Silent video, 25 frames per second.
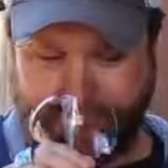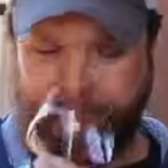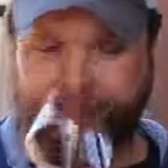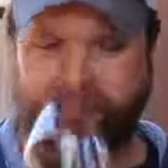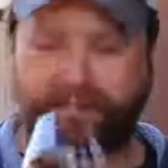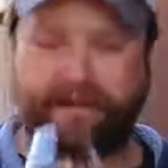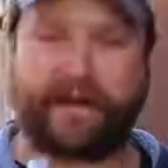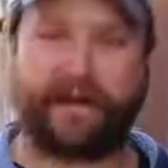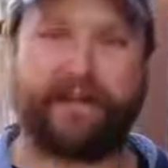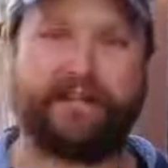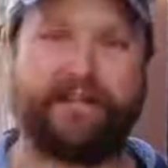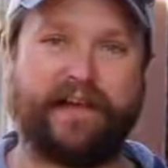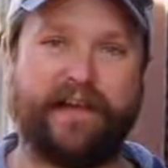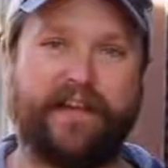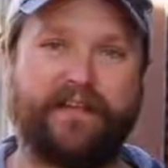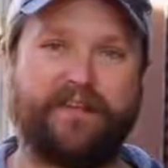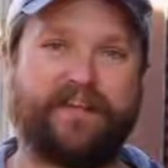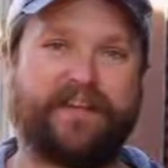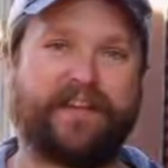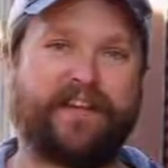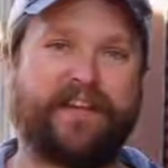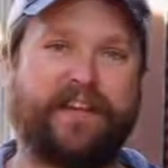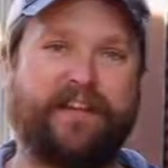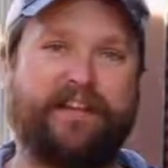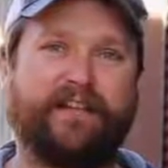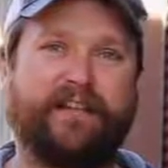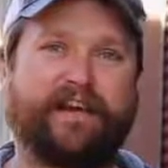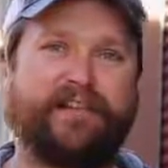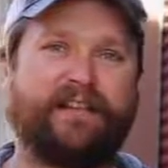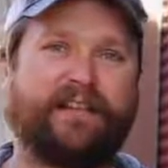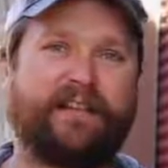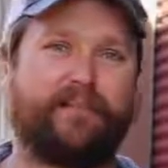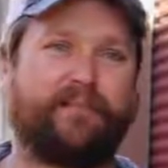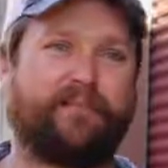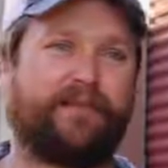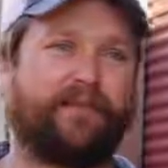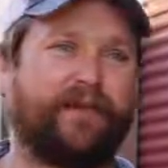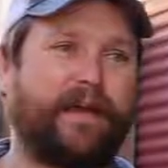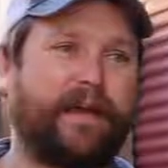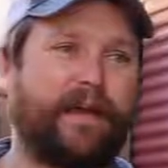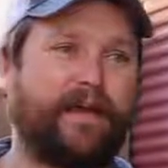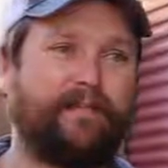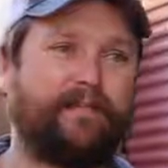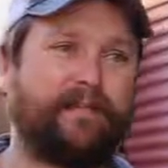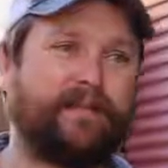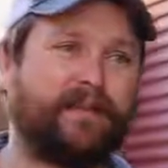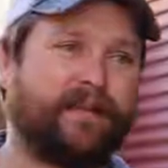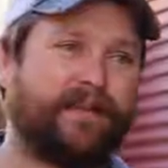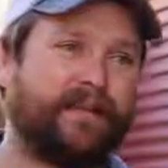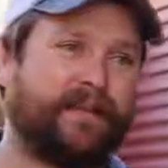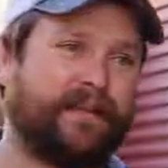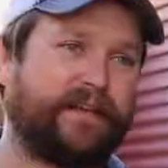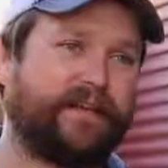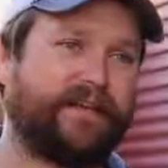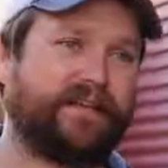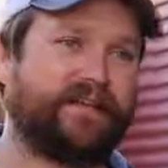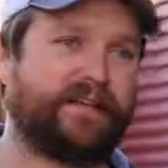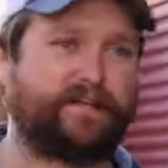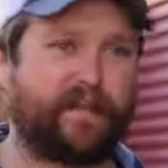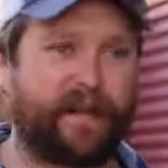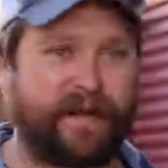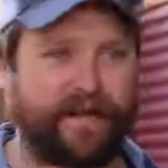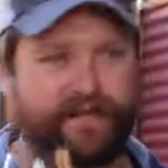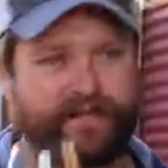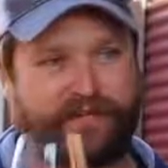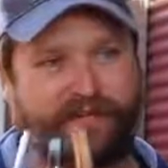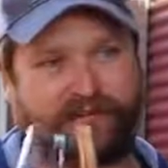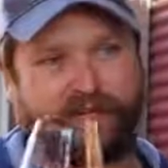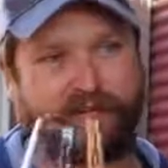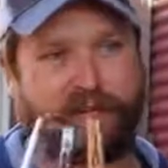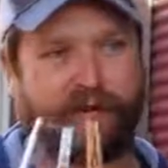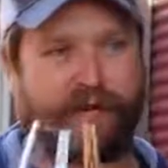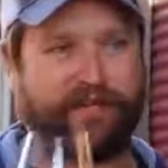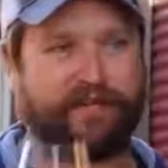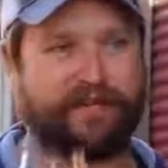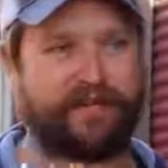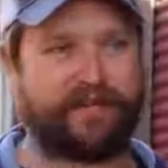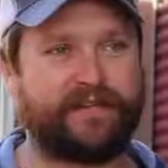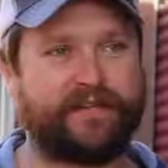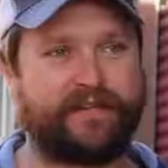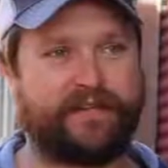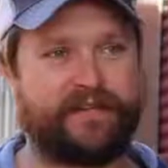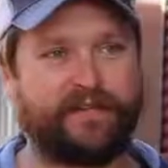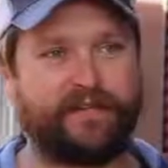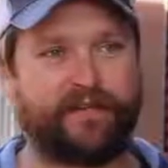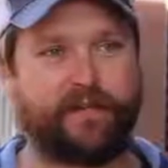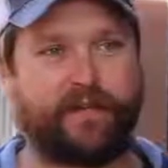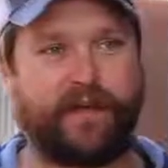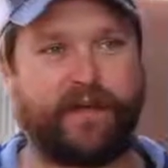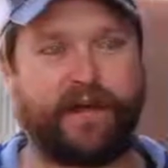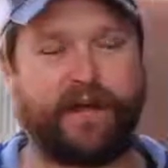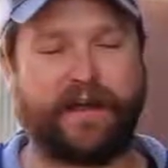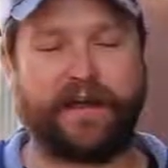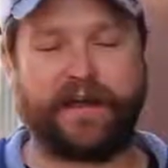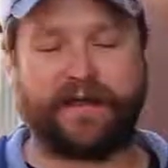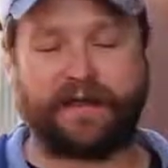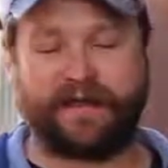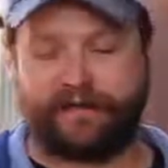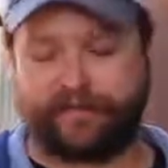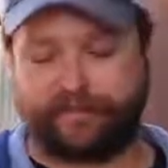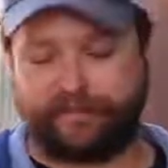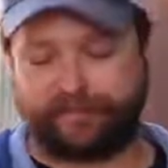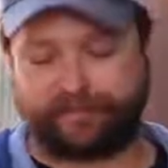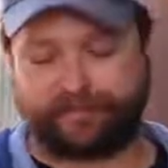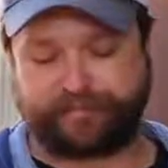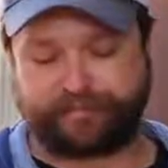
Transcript: But I love just kind of like the brambly, spicy quality of this wine, and